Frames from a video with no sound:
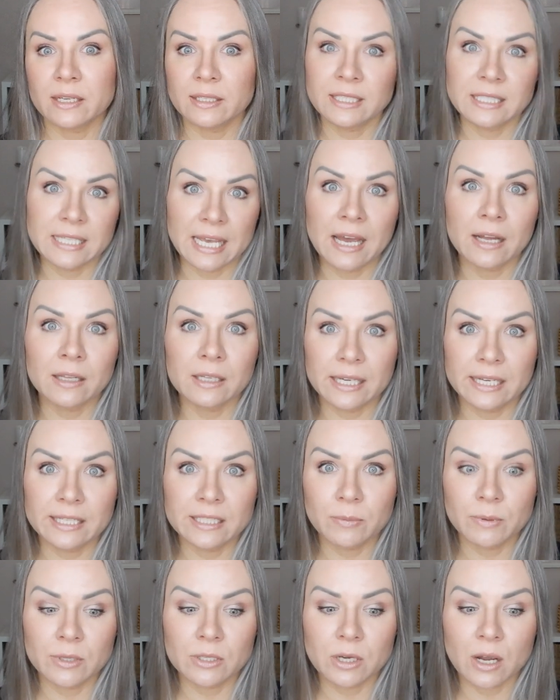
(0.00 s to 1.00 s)
this sale
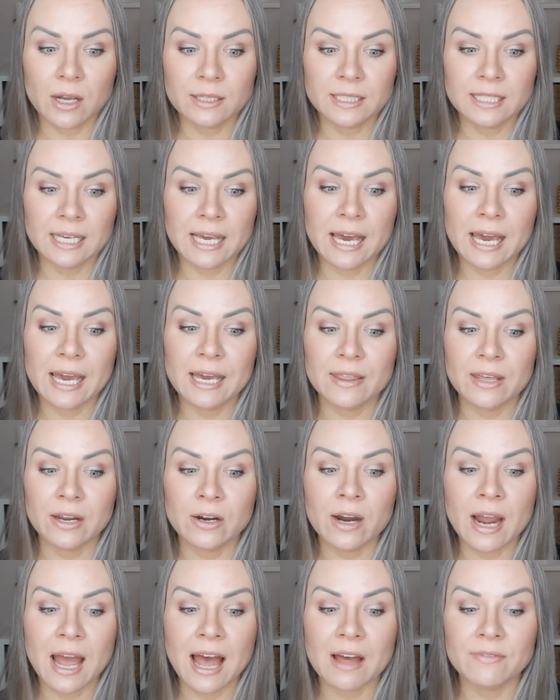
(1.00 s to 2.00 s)
is with Dossier,
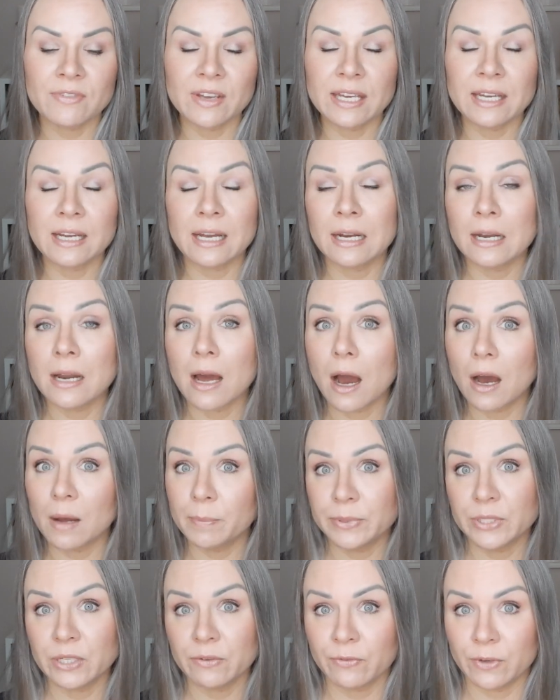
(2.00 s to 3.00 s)
they're having an
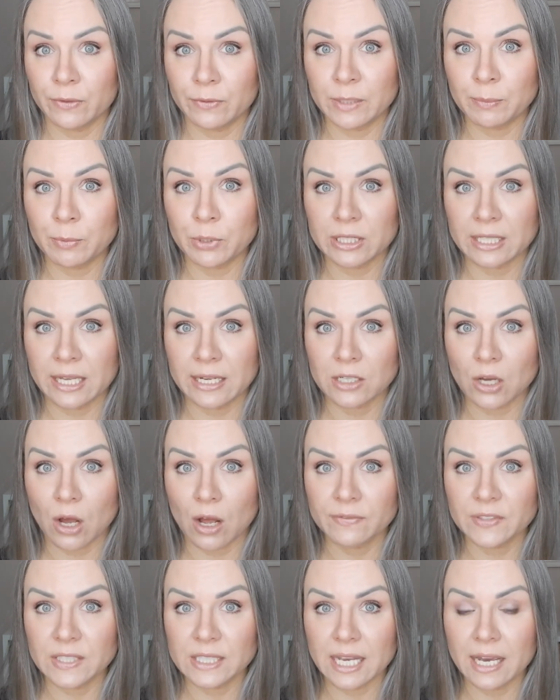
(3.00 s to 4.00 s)
up to 50%
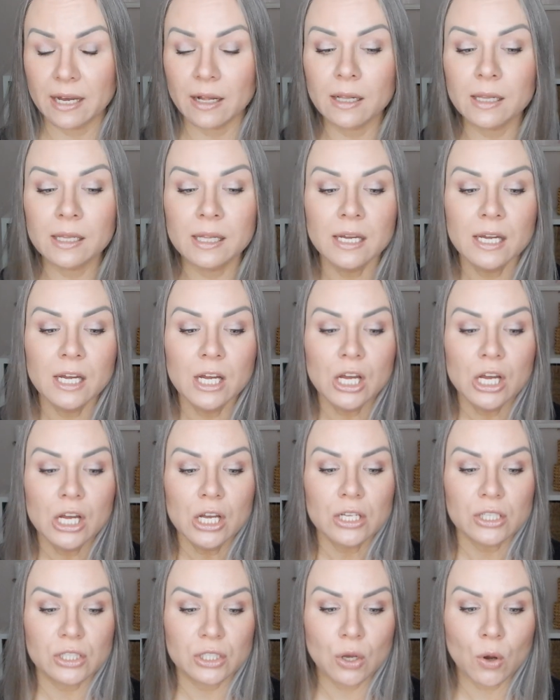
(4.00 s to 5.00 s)
off sale.
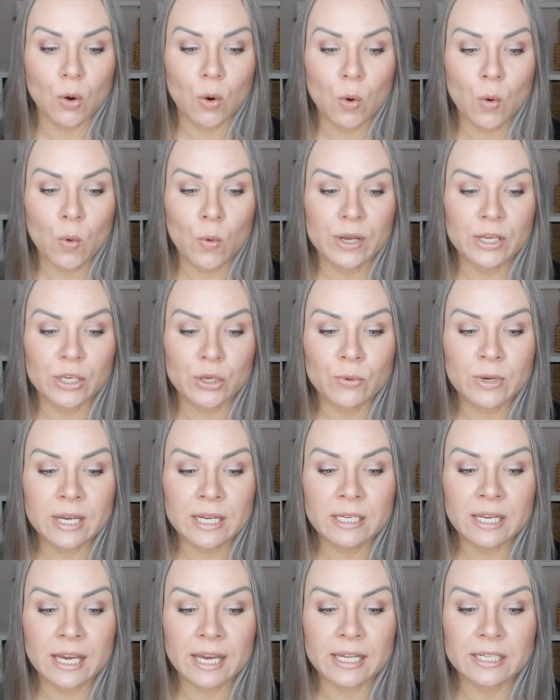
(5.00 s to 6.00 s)
So you
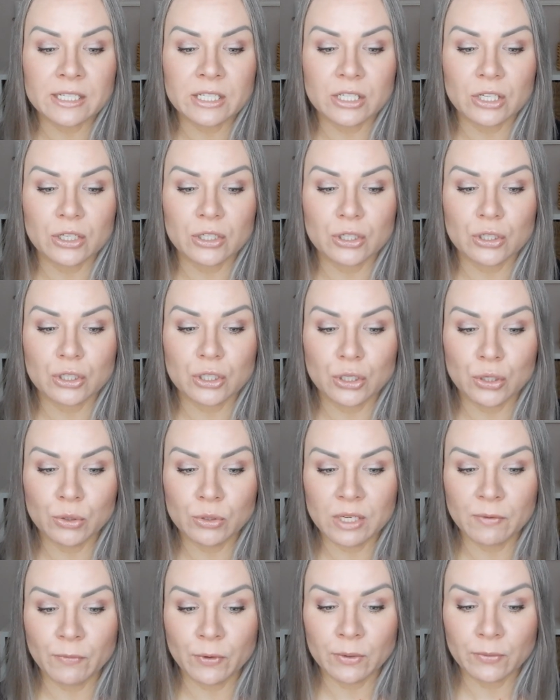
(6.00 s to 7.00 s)
can get
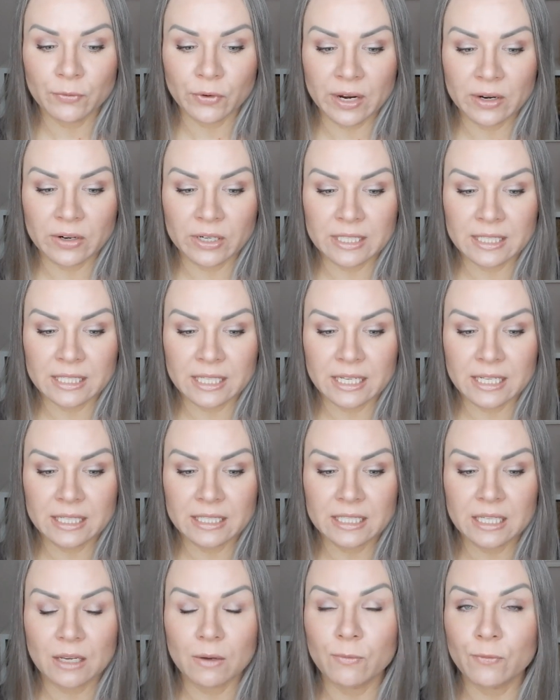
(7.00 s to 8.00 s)
two different
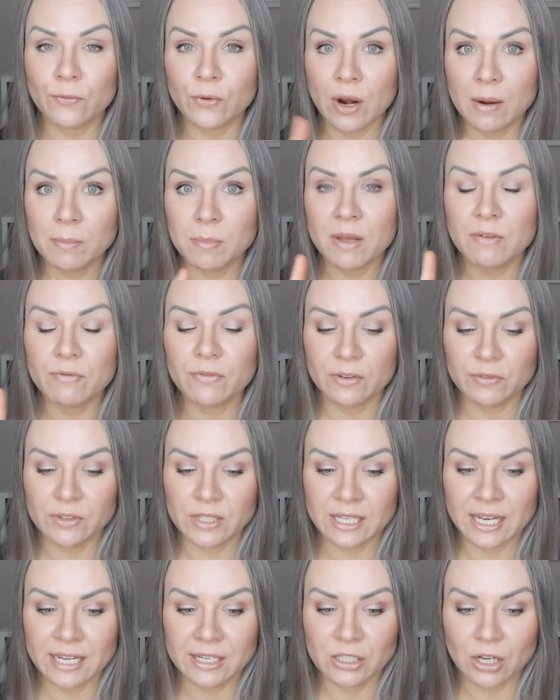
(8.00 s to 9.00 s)
fragrances from
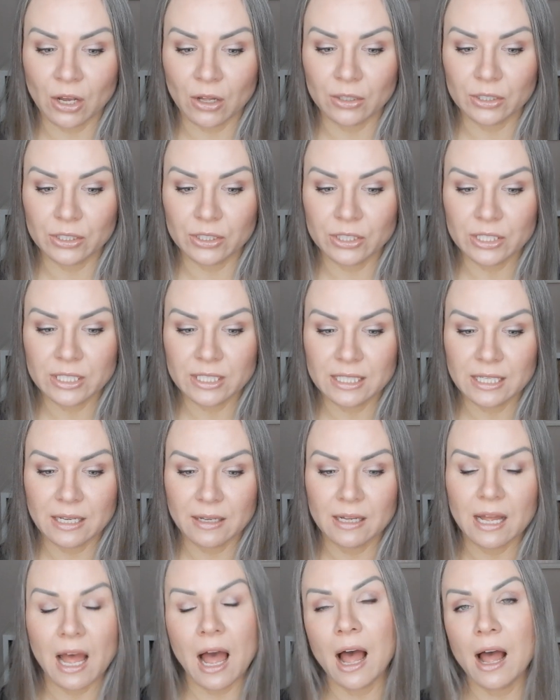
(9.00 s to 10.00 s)
$58
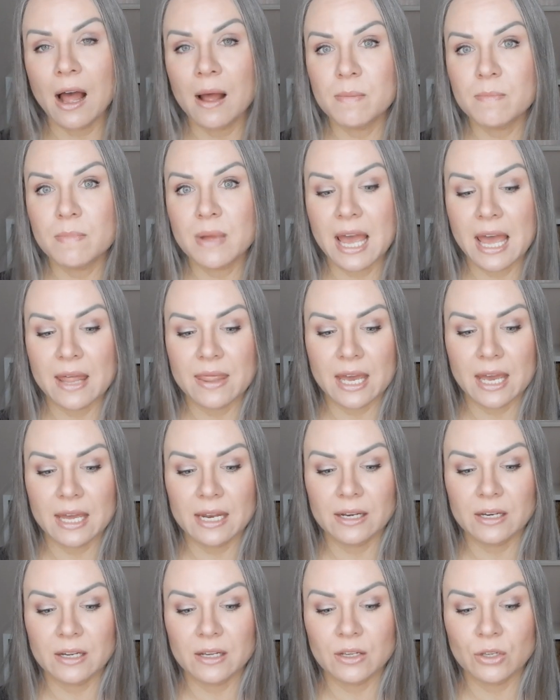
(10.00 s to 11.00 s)
um, and
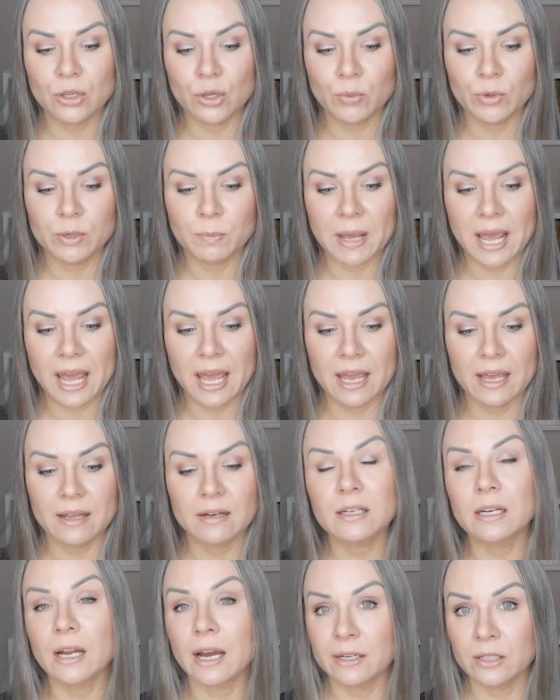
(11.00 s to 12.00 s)
then you would
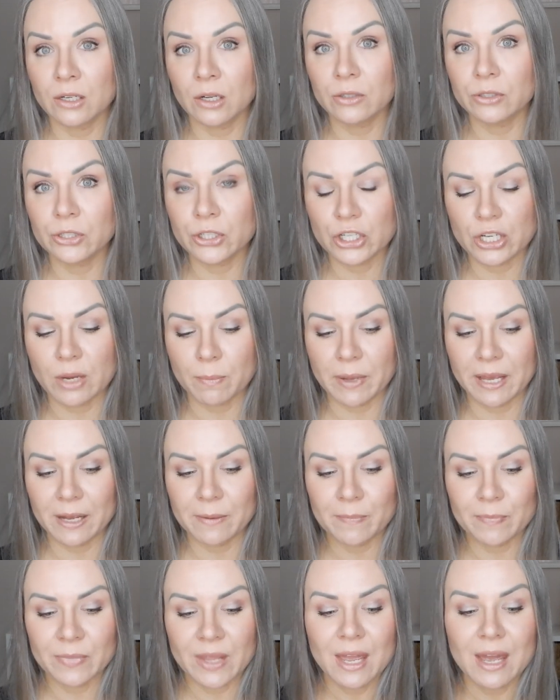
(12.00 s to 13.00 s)
pay $9
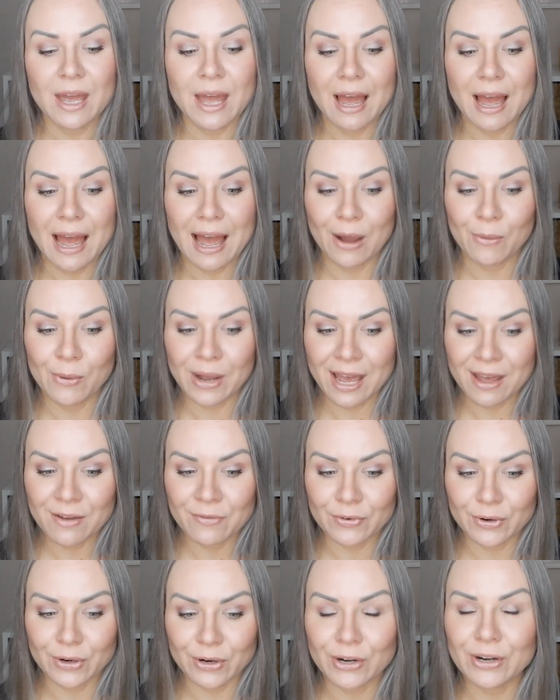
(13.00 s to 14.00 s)
shipping.
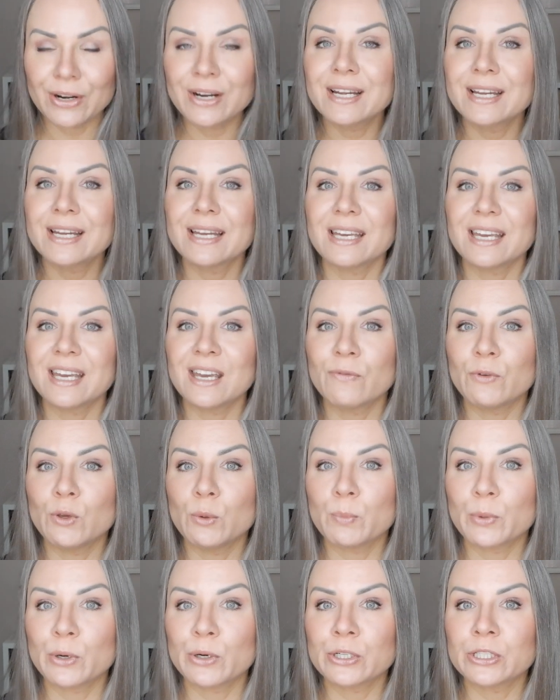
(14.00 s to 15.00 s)
However, if
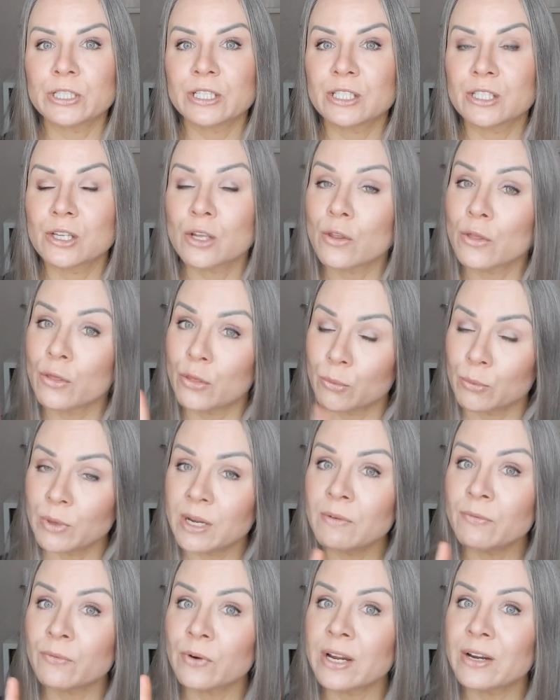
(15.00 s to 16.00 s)
you purchase
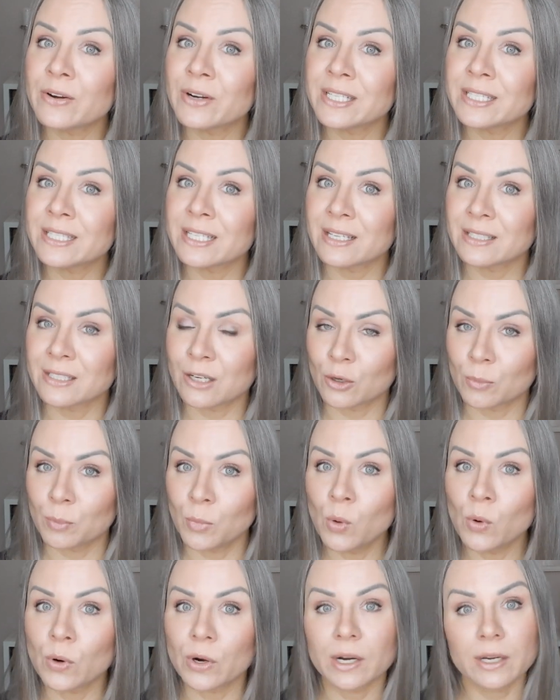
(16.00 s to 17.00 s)
three fragrances or
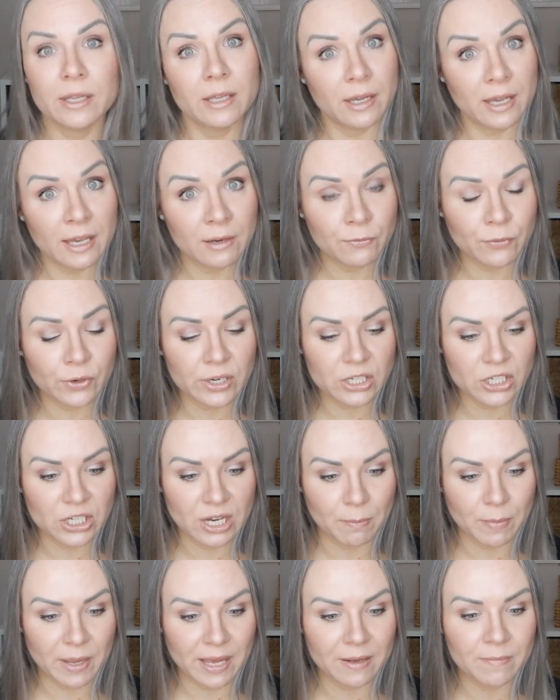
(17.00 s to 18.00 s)
more, you get free
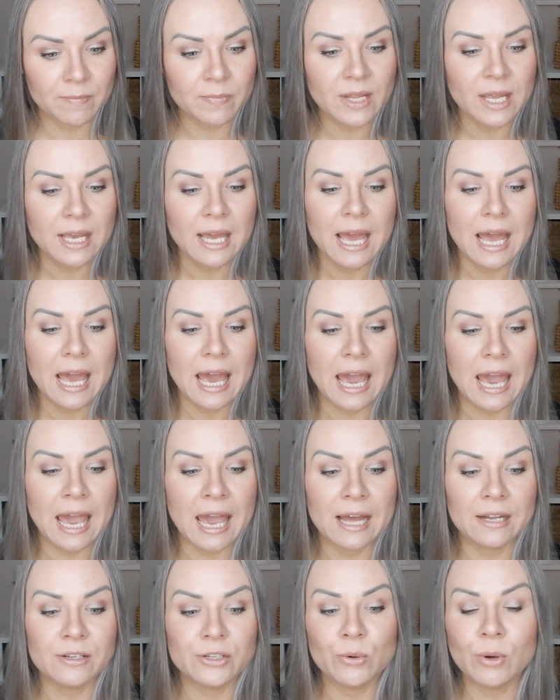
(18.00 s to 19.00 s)
shipping
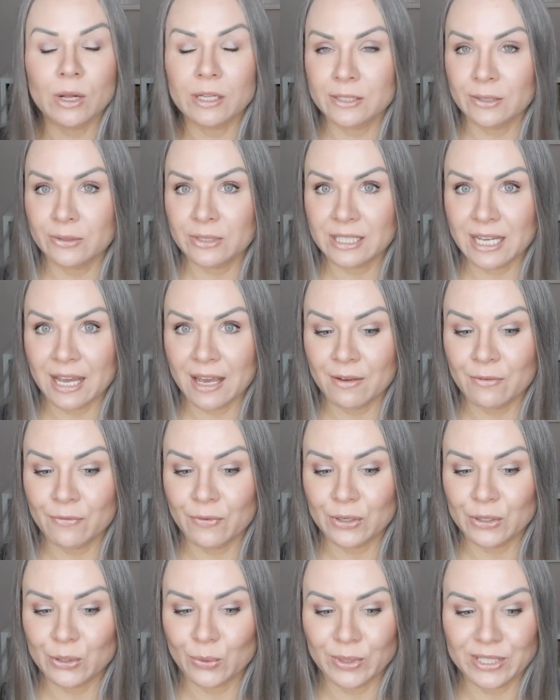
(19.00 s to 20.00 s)
and you also
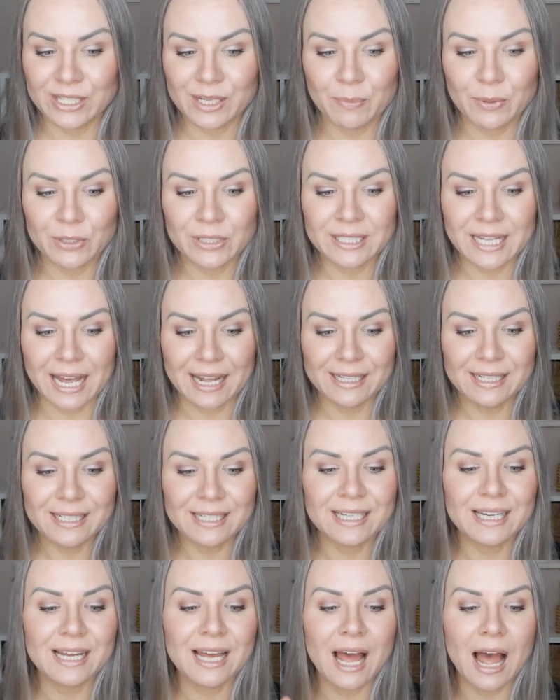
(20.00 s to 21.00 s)
save
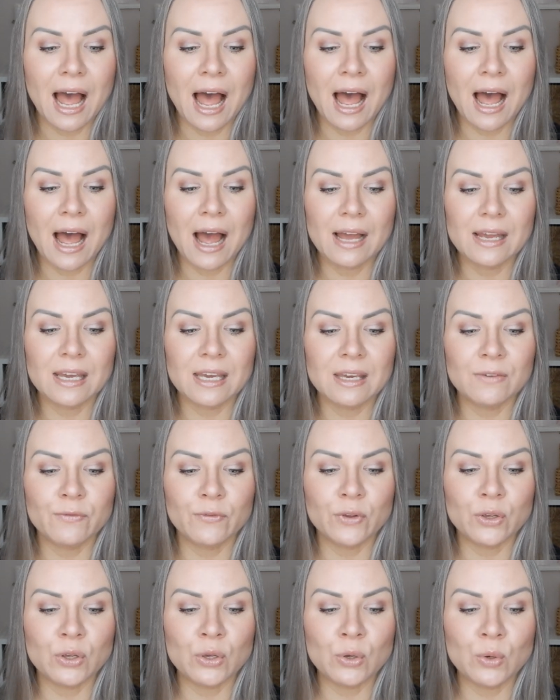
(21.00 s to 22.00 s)
20%. Uh,
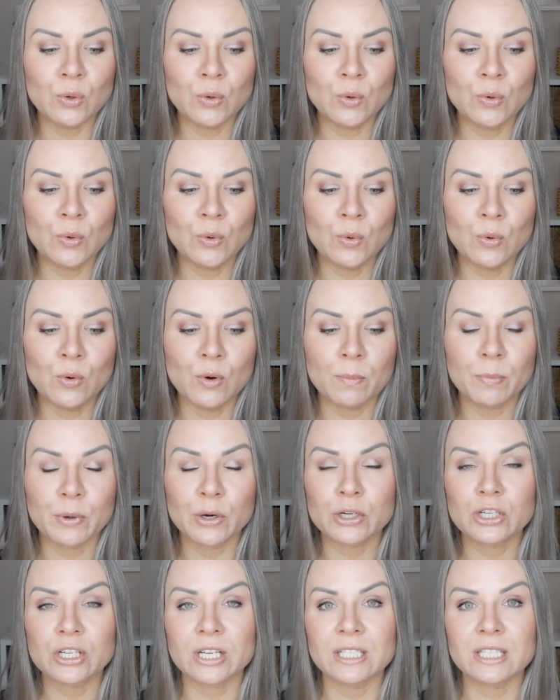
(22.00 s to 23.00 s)
if you
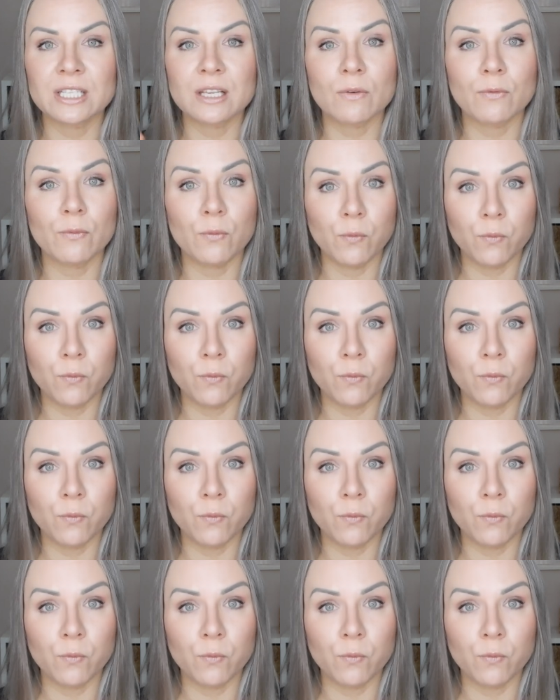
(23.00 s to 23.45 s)
purchase